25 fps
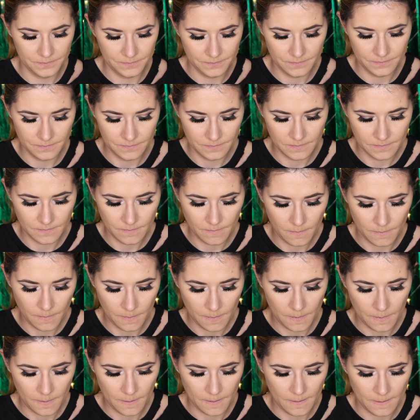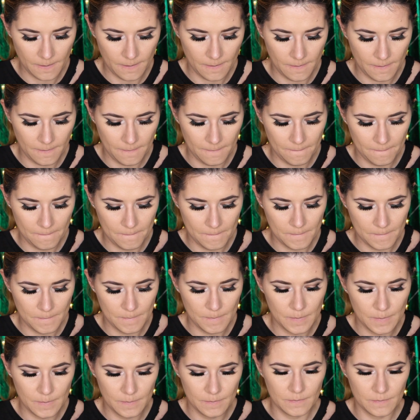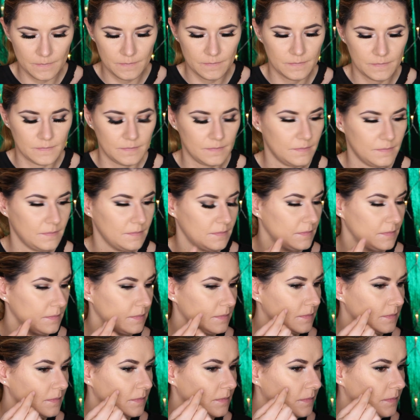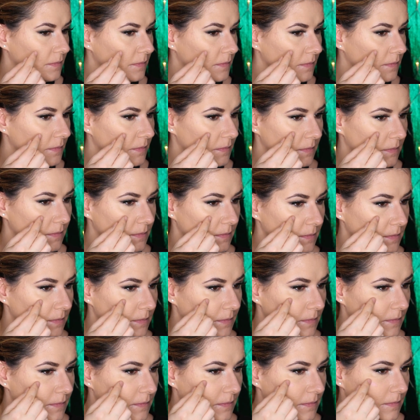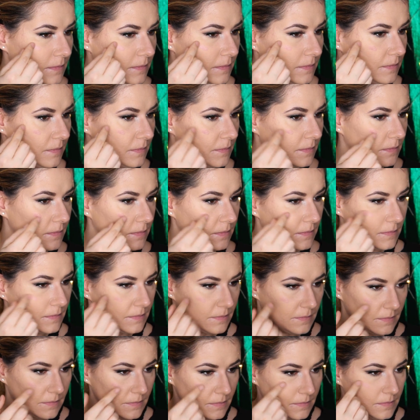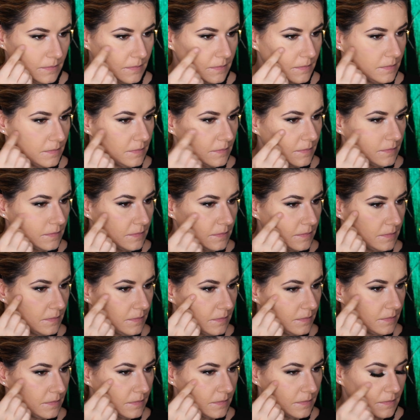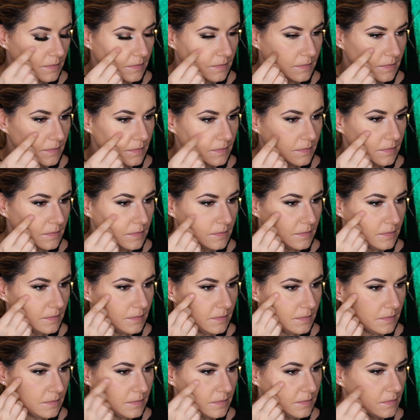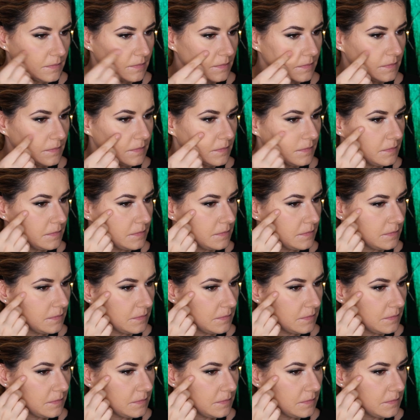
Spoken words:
(no one is talking)